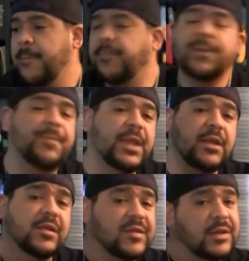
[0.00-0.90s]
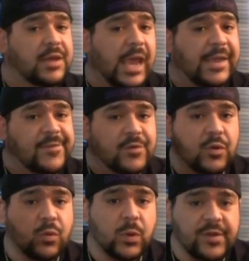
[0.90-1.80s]
but because today is
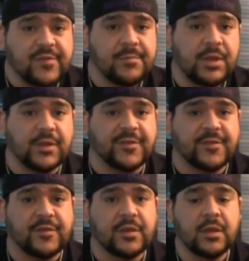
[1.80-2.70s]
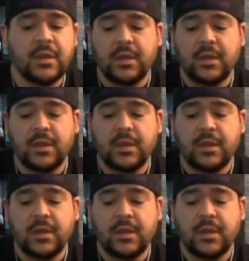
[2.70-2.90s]
Christmas.